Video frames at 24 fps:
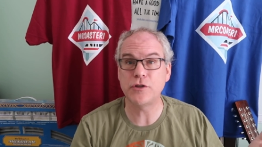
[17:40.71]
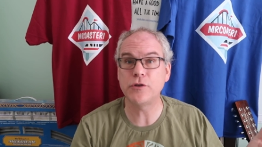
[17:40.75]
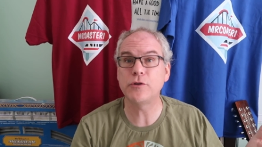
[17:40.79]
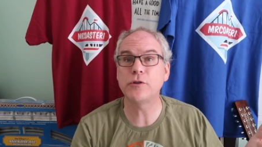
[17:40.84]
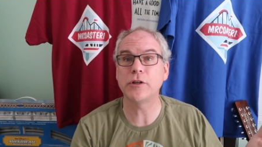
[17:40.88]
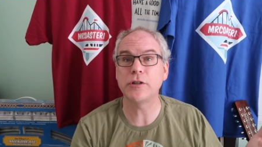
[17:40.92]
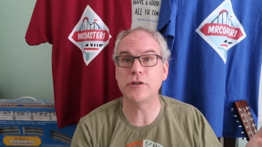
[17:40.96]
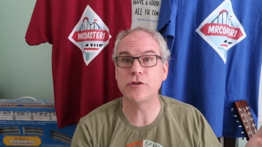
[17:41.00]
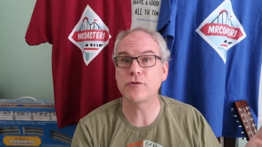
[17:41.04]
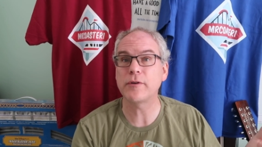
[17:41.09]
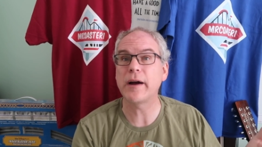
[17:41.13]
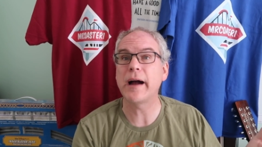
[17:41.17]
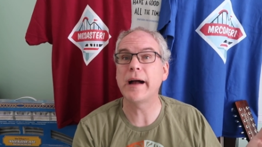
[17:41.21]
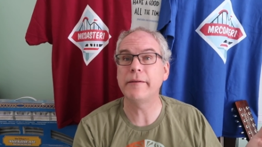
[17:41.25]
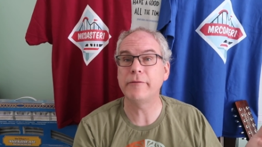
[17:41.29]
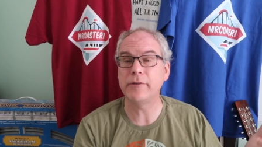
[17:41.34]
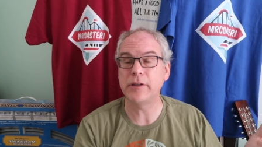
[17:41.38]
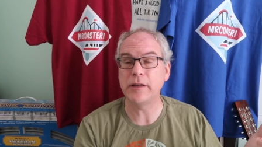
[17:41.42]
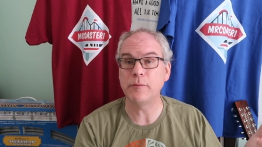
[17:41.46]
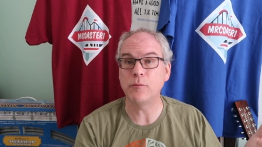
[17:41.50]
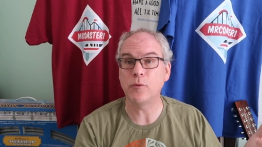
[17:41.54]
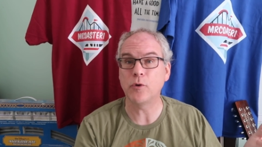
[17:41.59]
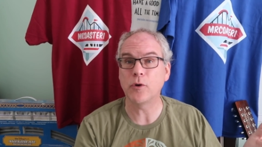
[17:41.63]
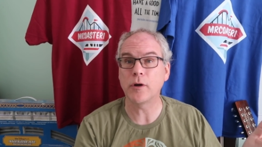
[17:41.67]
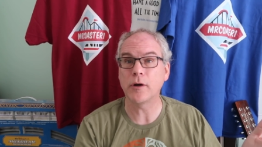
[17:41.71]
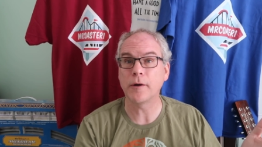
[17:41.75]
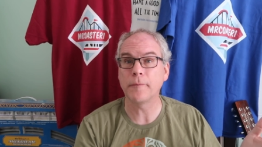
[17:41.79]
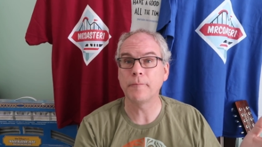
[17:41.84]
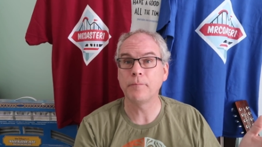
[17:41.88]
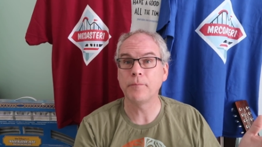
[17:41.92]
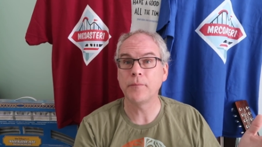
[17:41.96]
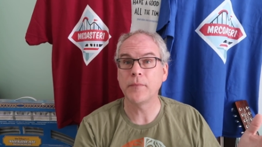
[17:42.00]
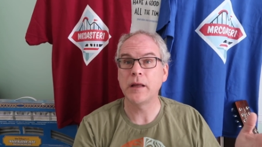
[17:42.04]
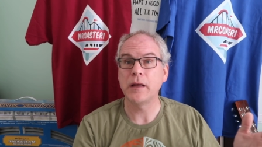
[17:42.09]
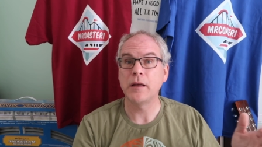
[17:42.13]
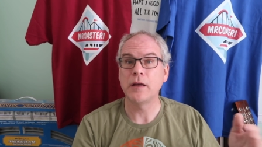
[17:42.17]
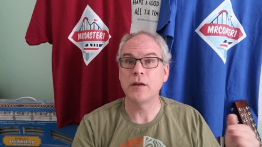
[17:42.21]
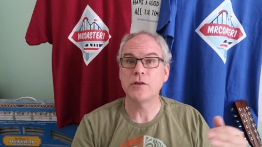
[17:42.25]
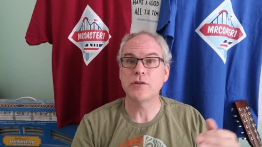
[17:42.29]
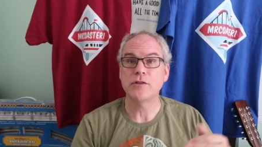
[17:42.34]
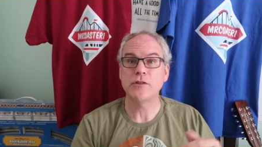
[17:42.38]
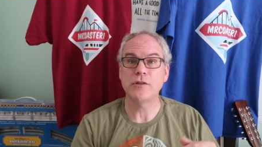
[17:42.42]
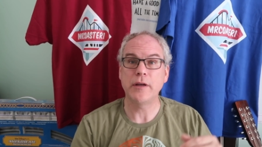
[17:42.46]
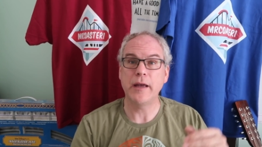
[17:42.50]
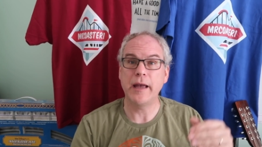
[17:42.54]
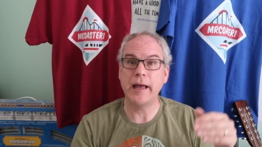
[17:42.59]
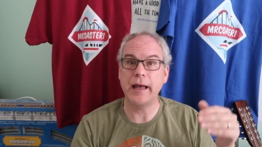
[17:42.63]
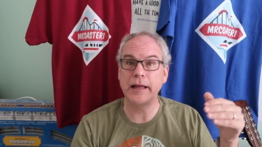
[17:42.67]
You couldn't drive anymore.
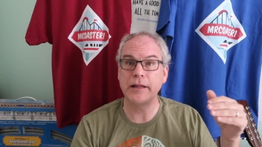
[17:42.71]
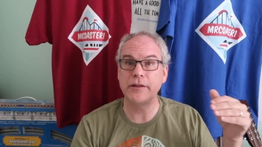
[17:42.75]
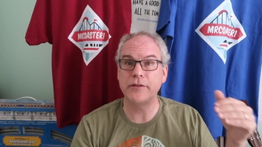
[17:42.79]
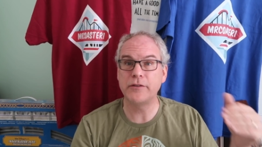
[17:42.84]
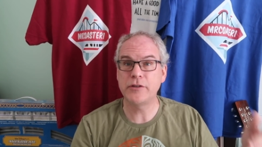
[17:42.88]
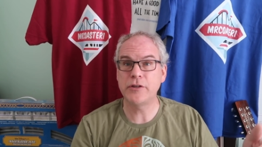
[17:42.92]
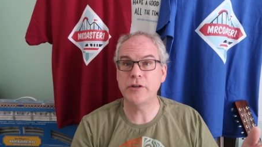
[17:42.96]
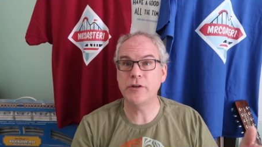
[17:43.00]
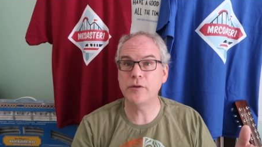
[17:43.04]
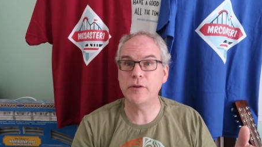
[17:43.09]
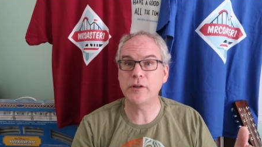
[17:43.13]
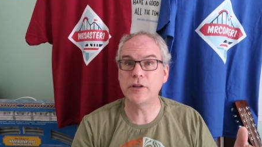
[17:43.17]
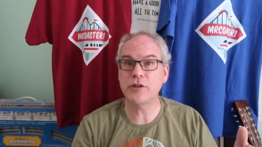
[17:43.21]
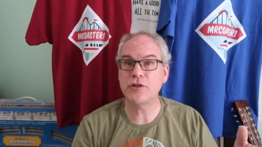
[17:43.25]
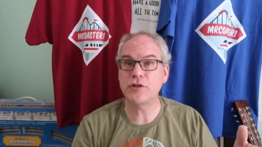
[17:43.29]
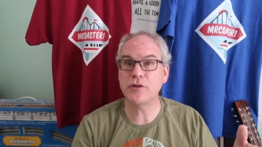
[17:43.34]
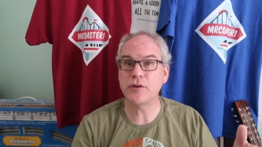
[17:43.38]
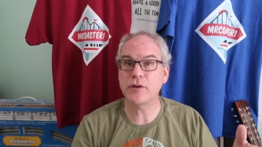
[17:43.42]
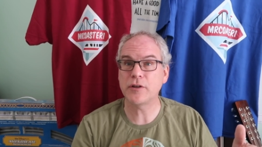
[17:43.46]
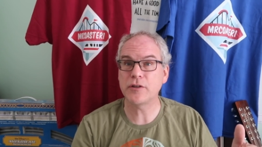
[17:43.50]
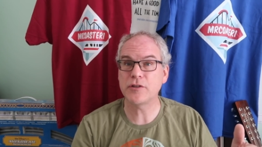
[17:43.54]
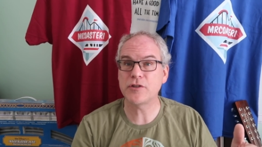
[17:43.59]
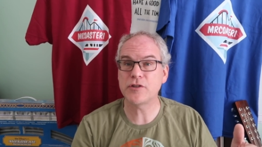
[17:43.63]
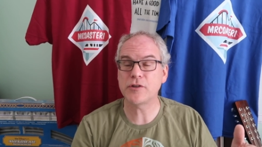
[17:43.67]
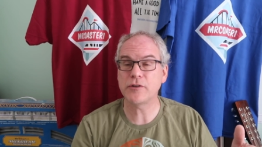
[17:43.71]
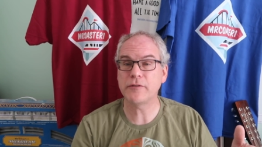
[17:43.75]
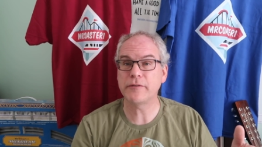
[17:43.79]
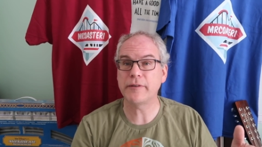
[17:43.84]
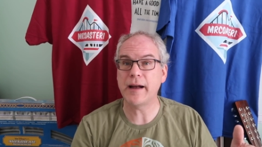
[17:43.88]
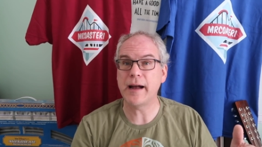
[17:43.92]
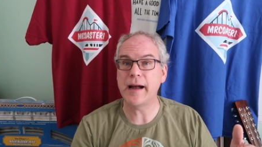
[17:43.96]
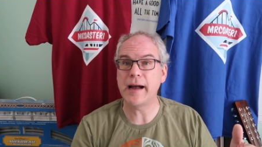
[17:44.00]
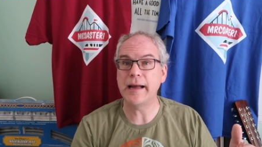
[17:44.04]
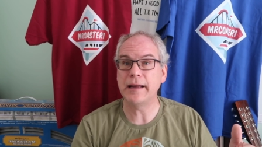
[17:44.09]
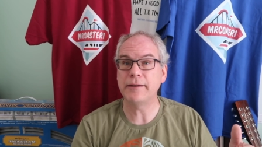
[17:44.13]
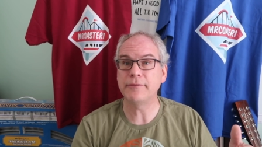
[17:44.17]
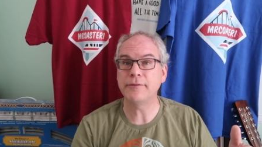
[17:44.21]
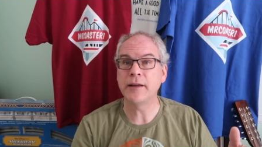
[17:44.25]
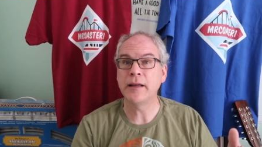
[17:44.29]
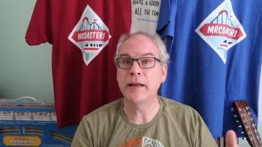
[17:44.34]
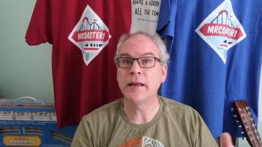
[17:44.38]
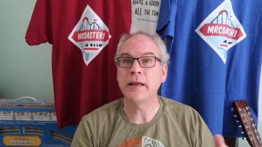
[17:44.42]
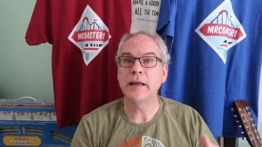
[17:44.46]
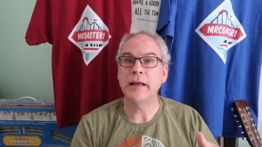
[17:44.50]
So you had two that you could survive,